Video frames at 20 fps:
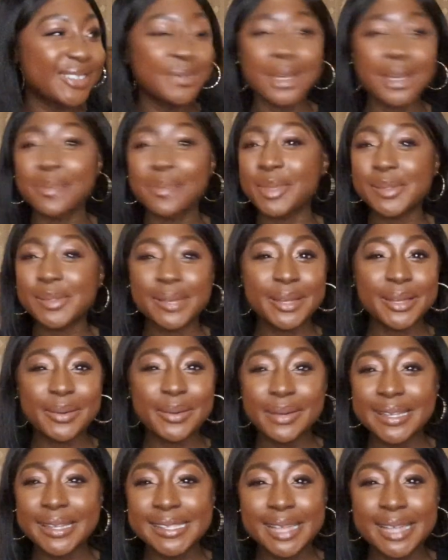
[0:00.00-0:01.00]
when I'm not spending
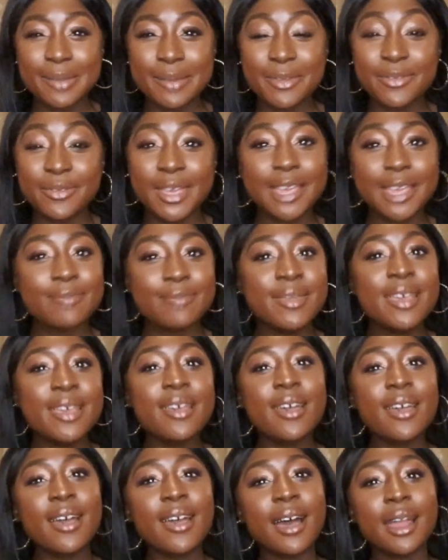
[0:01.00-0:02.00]
quality time with him,
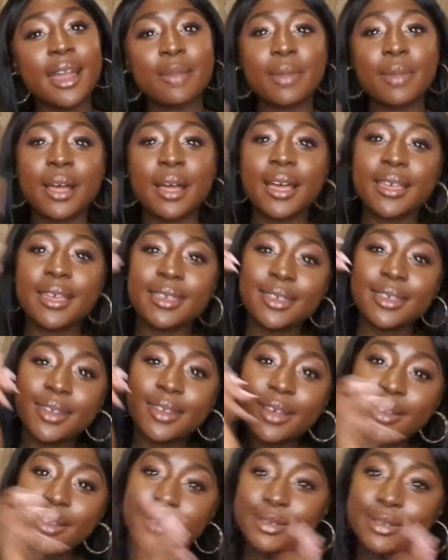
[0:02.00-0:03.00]
and I'm like, you
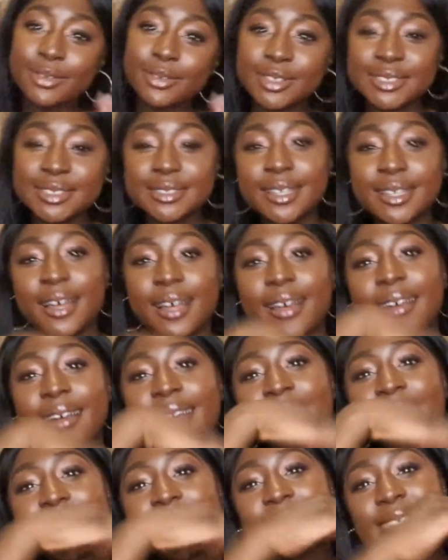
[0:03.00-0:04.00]
know, just
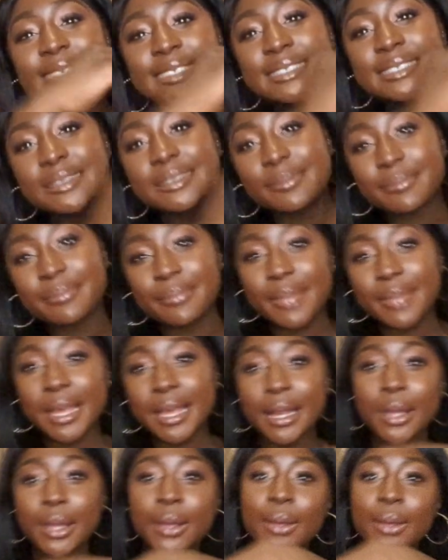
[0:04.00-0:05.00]
nice,
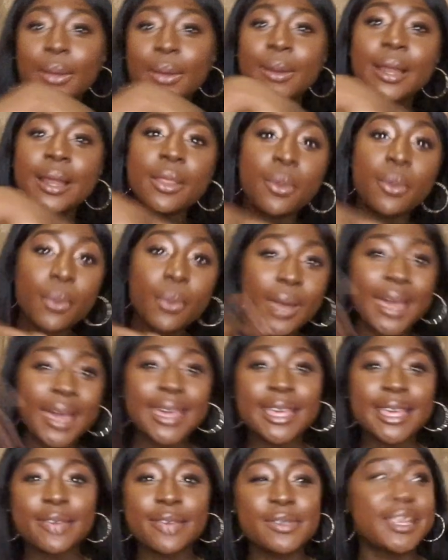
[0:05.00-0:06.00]
mellow, like the
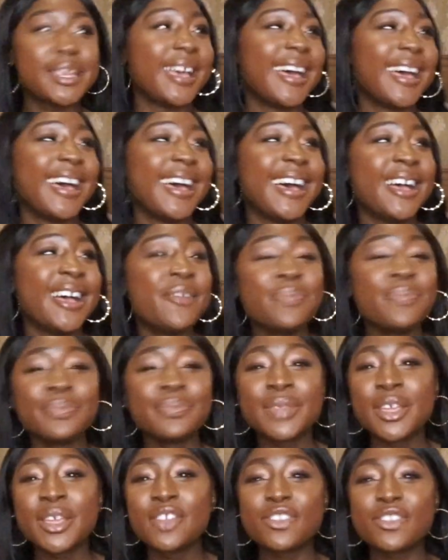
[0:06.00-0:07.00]
waves.
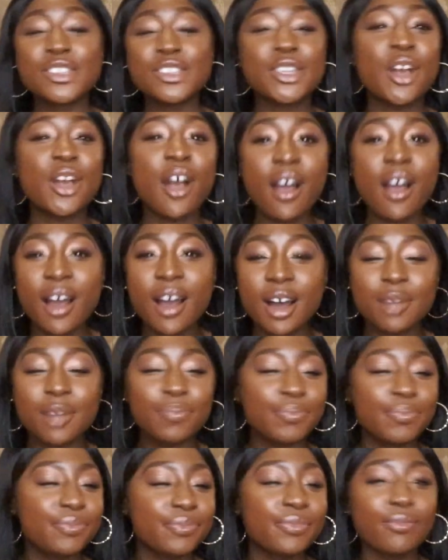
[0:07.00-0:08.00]
Just
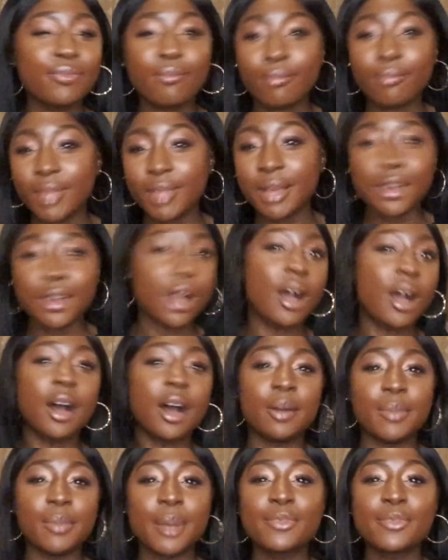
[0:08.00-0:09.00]
calm.
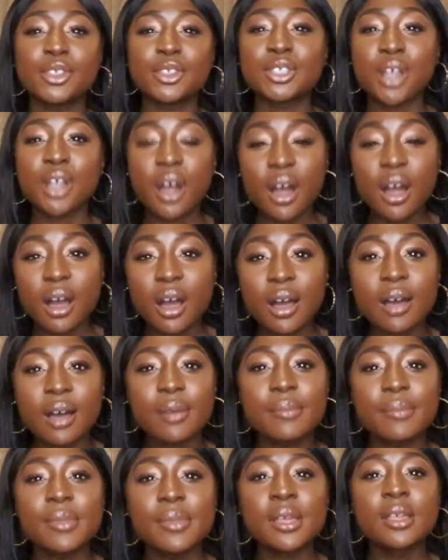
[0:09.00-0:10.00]
I'm just
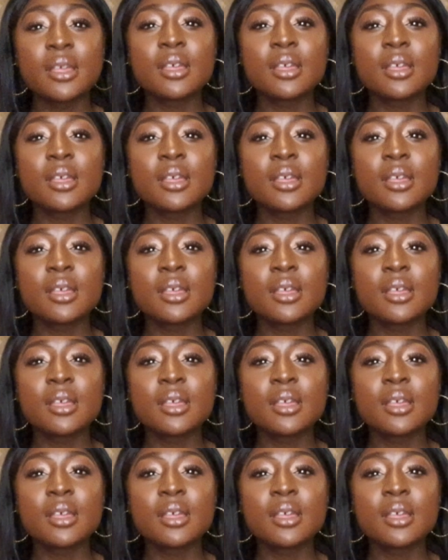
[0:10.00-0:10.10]
calm,